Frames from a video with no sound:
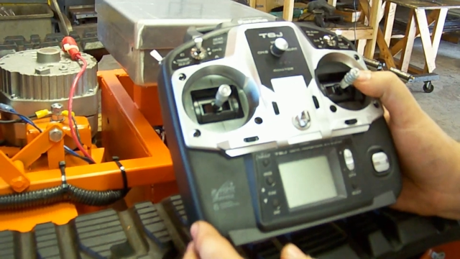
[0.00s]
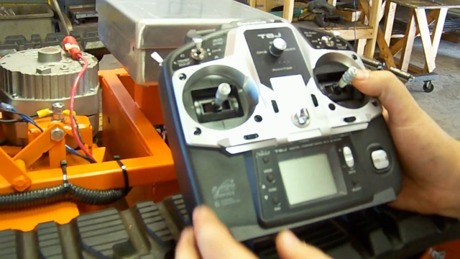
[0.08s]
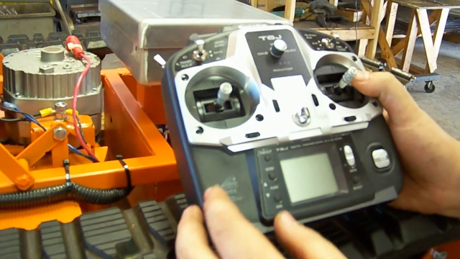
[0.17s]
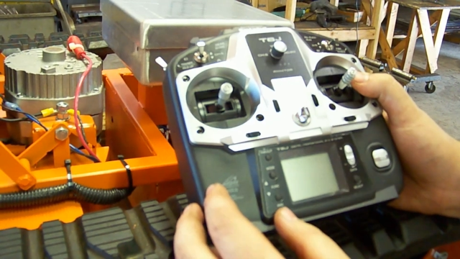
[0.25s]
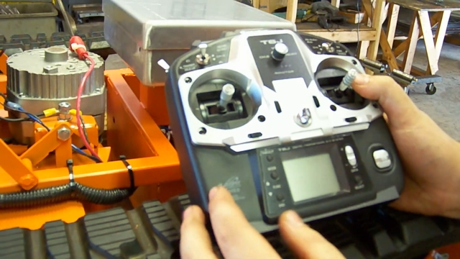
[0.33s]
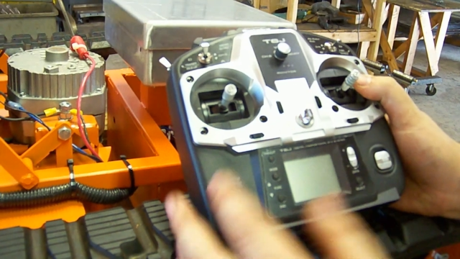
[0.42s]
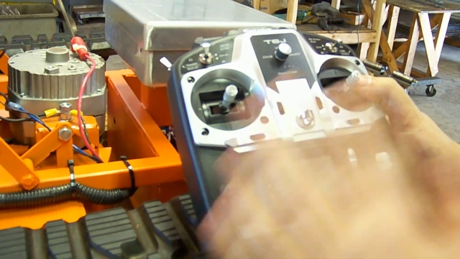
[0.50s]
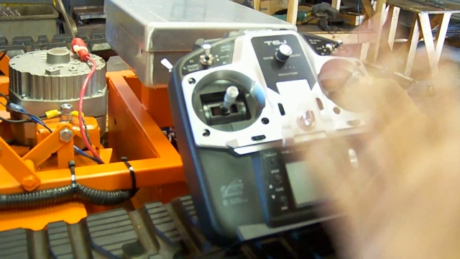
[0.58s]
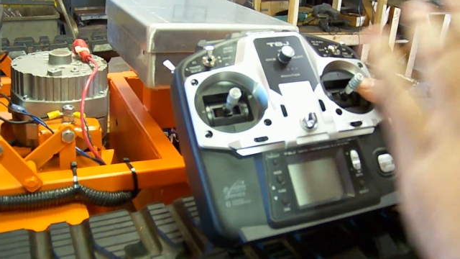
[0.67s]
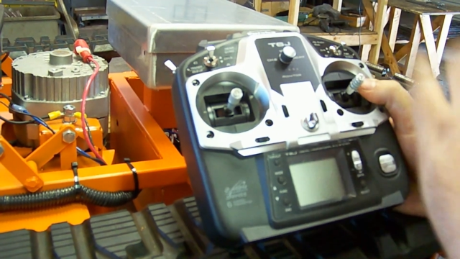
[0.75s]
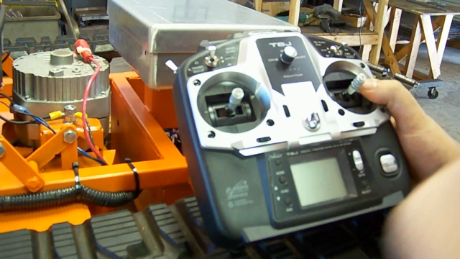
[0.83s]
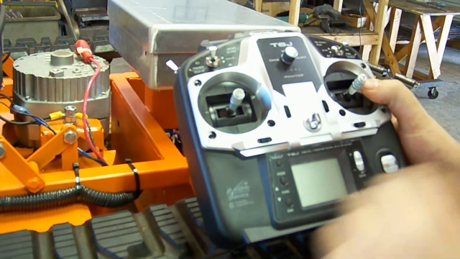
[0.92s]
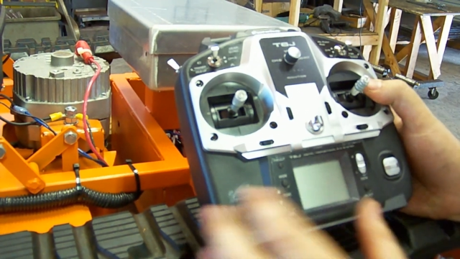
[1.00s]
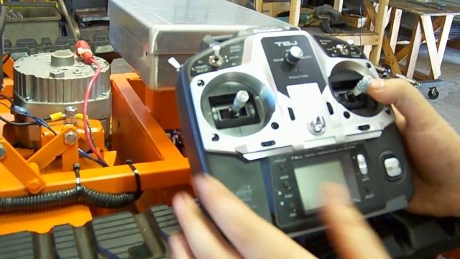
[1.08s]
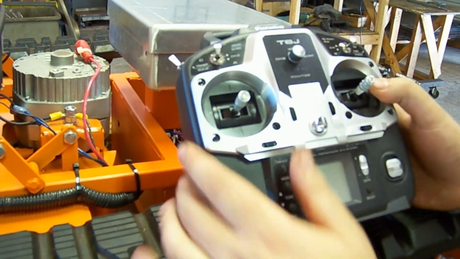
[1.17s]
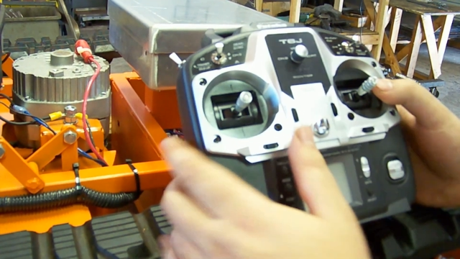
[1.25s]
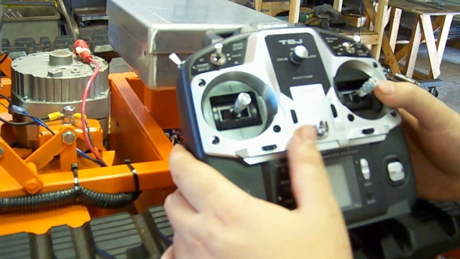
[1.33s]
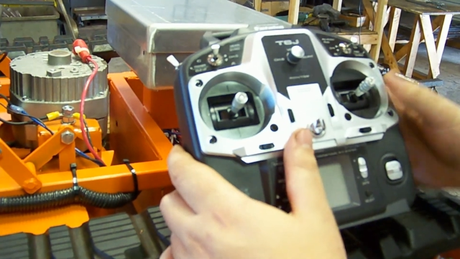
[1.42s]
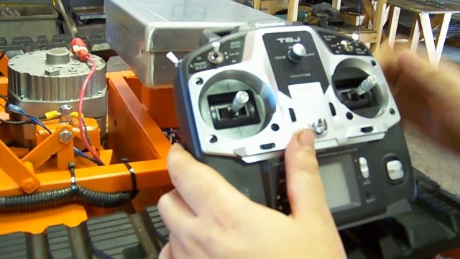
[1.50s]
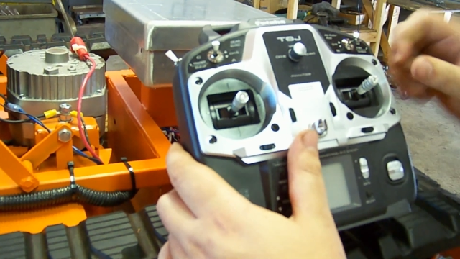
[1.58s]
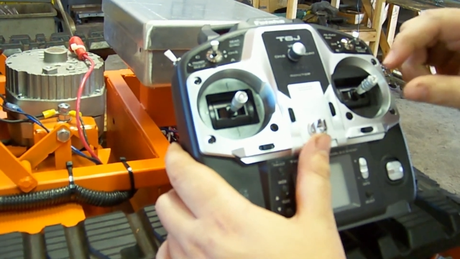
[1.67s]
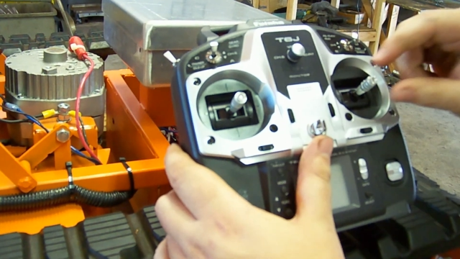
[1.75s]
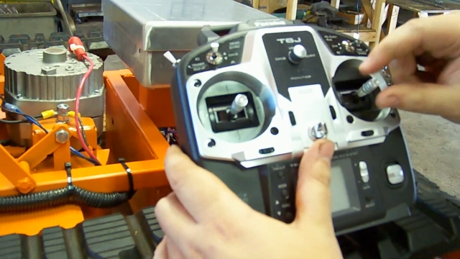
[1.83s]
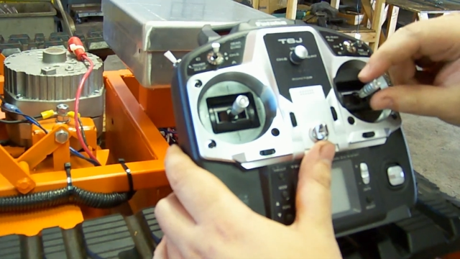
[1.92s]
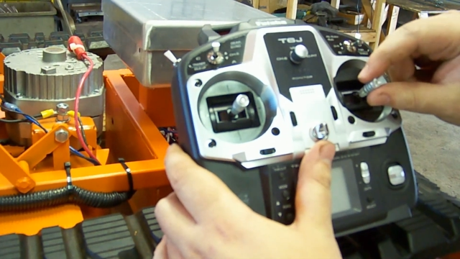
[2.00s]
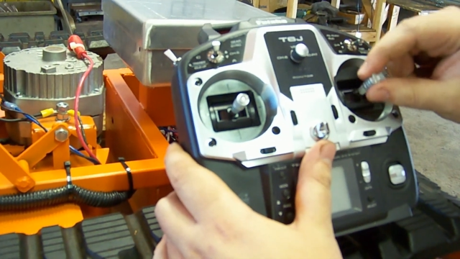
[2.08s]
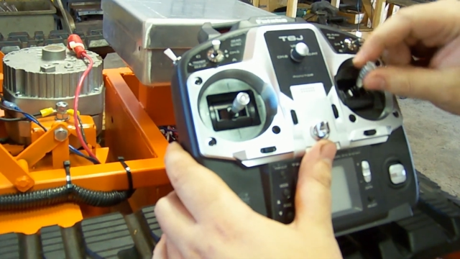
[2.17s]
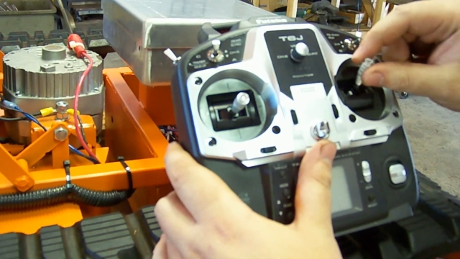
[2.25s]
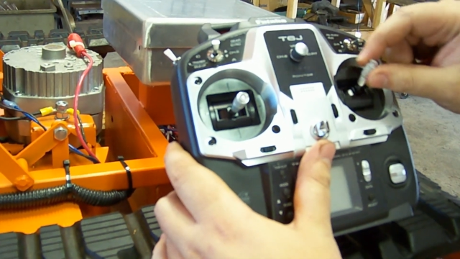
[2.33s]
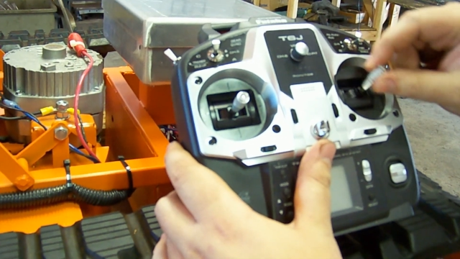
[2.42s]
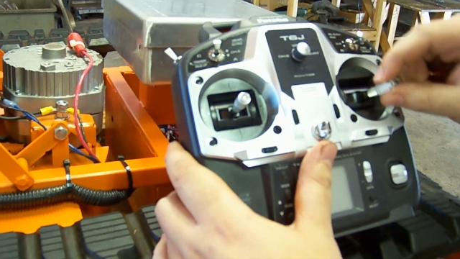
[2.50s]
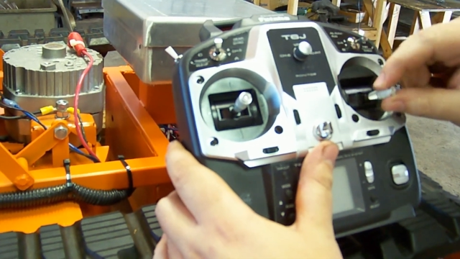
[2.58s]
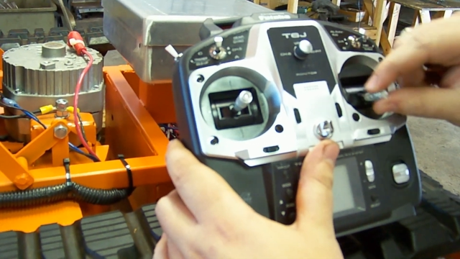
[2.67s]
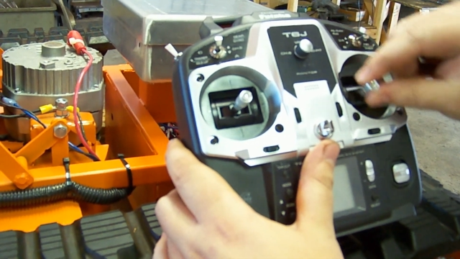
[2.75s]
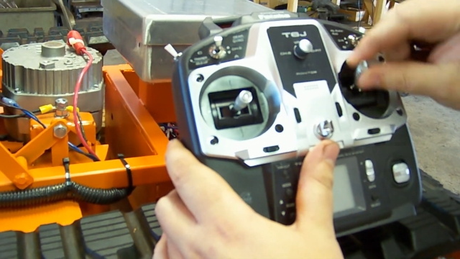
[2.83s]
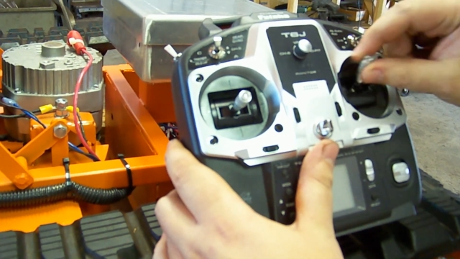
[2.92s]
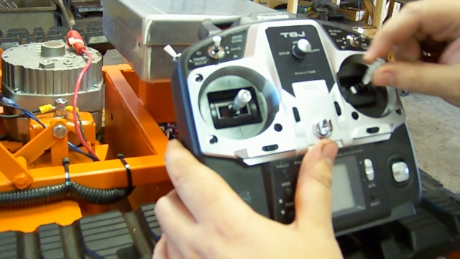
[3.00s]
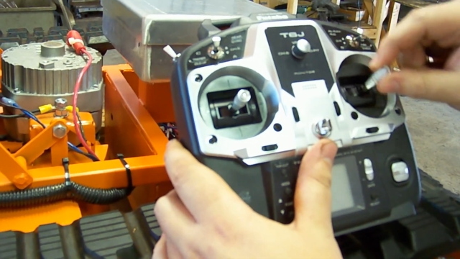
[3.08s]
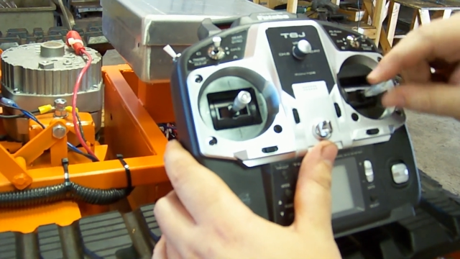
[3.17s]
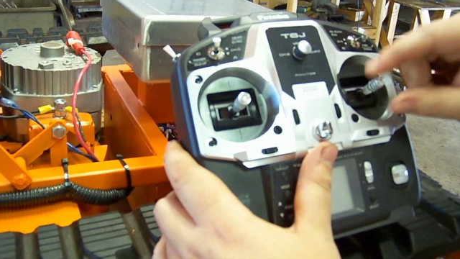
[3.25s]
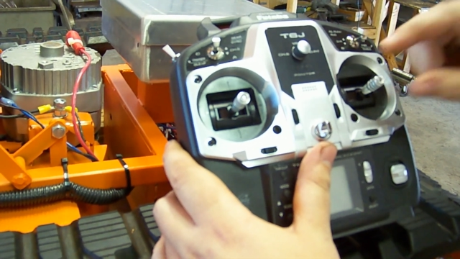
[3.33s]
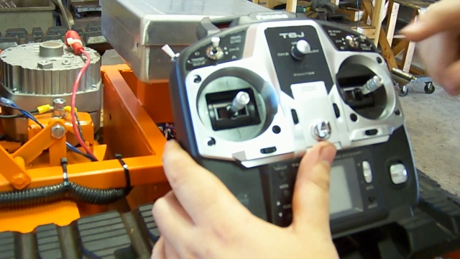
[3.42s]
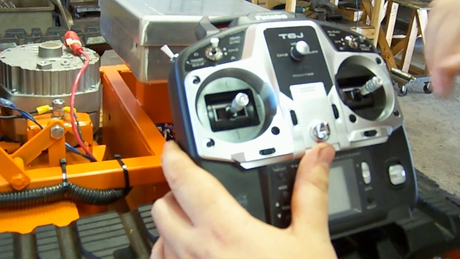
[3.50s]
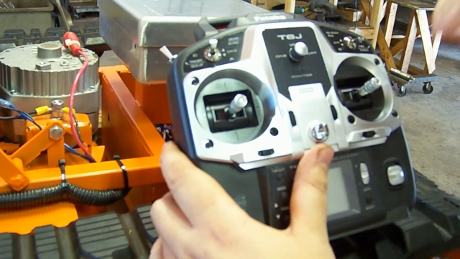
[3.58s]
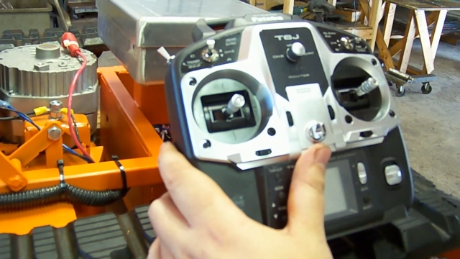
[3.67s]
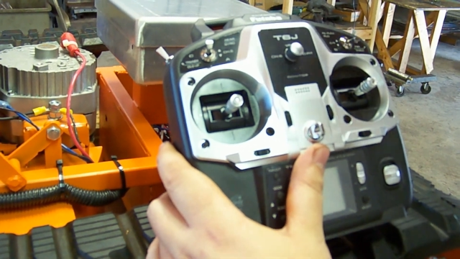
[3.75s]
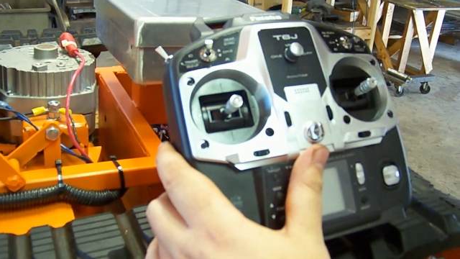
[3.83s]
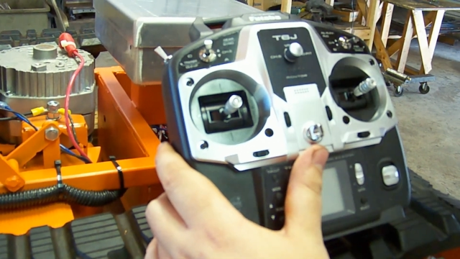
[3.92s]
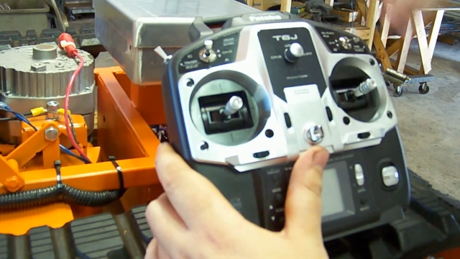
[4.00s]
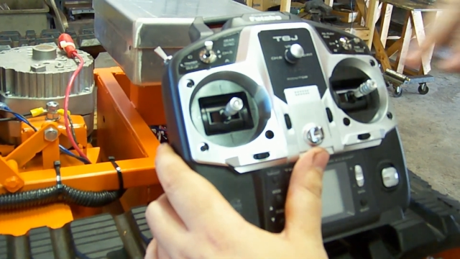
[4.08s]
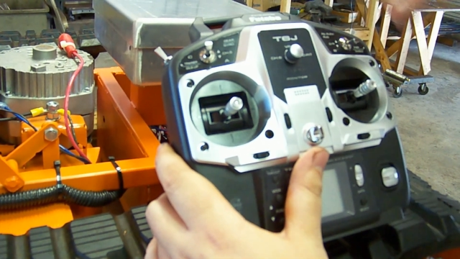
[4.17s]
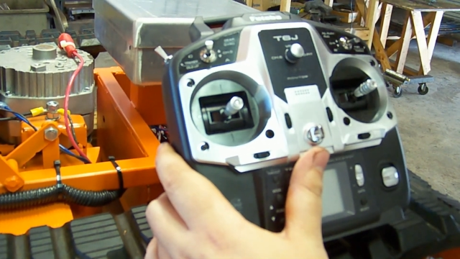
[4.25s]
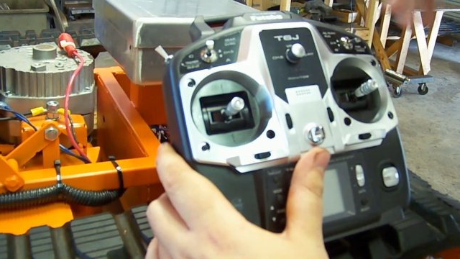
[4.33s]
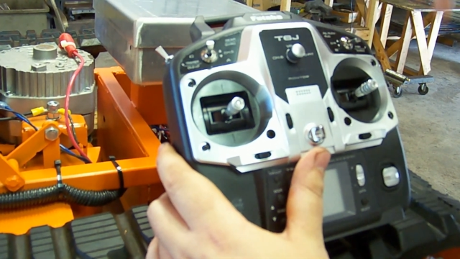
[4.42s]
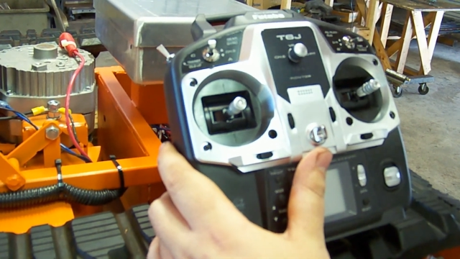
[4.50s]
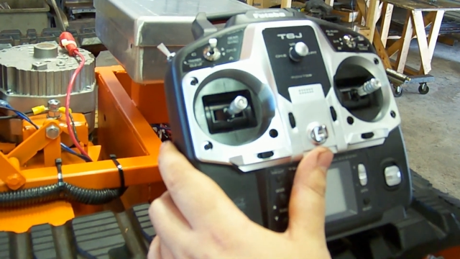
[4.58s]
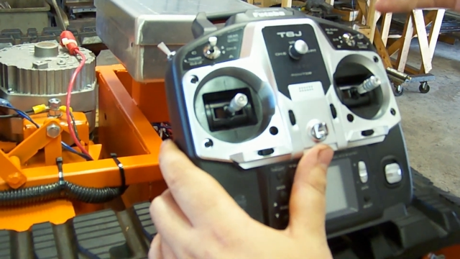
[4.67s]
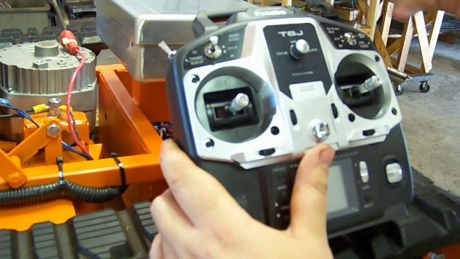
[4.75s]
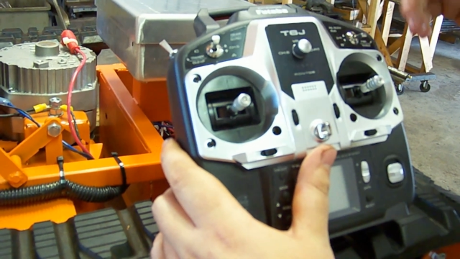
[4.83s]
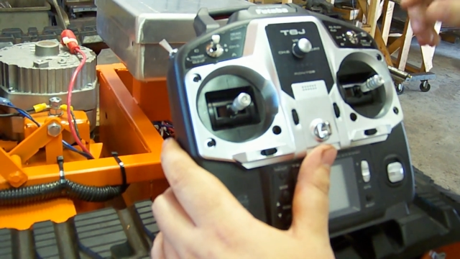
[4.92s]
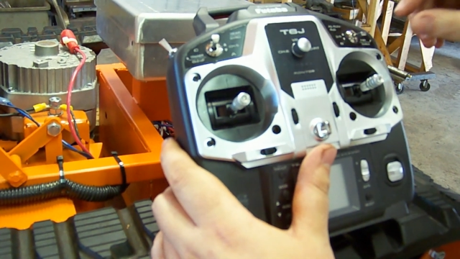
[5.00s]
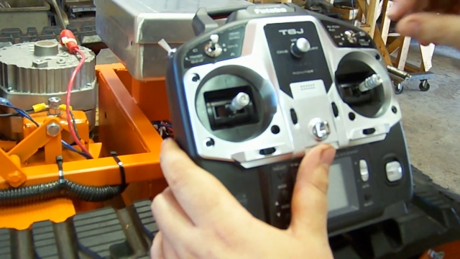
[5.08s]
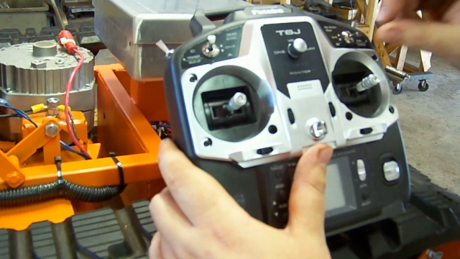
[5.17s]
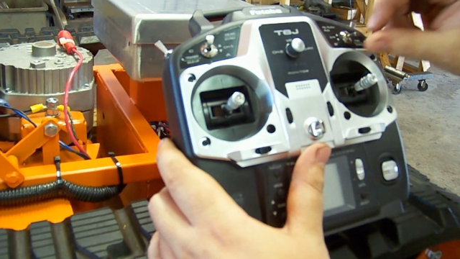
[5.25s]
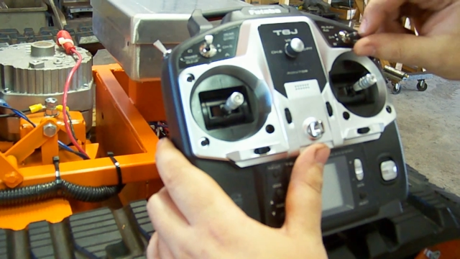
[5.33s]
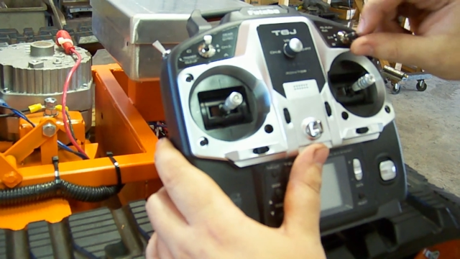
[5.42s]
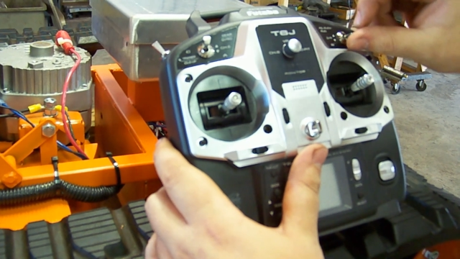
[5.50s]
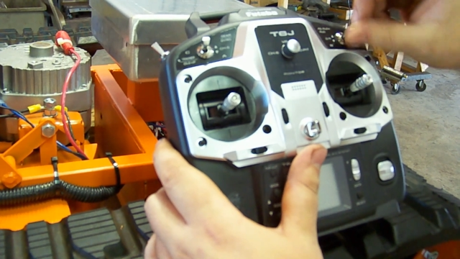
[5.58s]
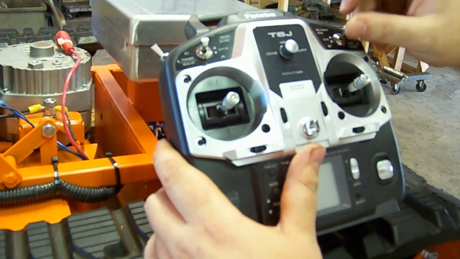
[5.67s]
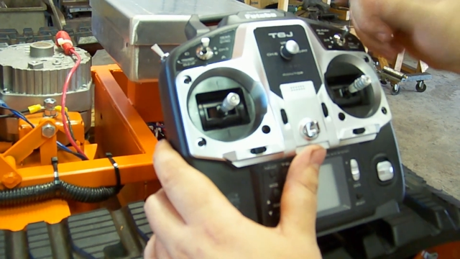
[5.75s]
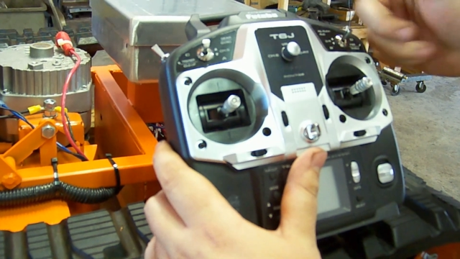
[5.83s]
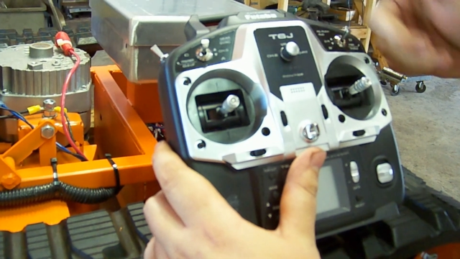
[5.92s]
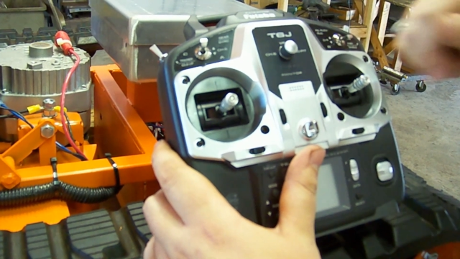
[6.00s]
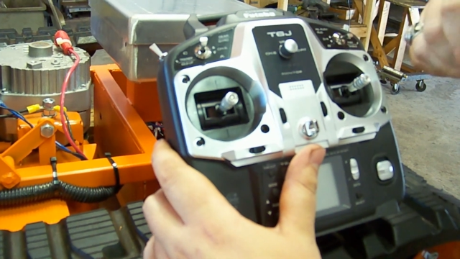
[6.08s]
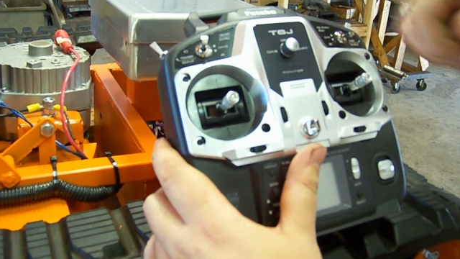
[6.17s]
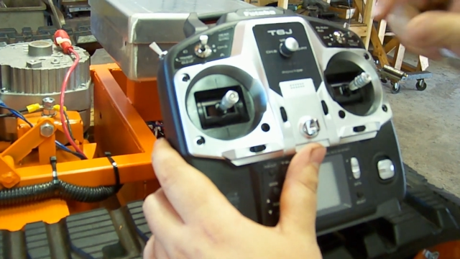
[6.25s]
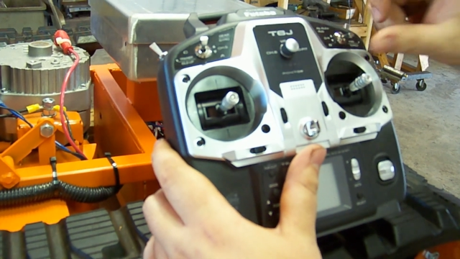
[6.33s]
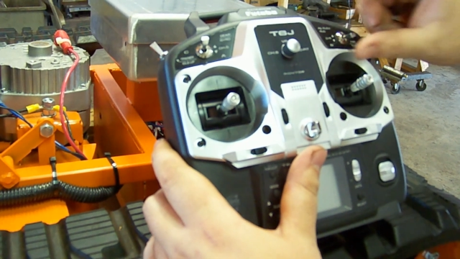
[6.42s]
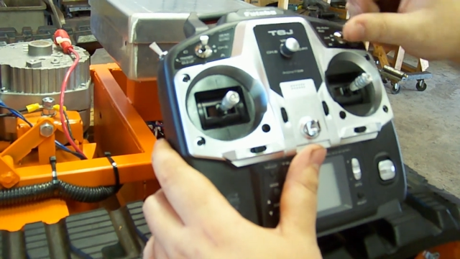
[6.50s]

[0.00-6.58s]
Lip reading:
No face is visible, so there are no lips to read.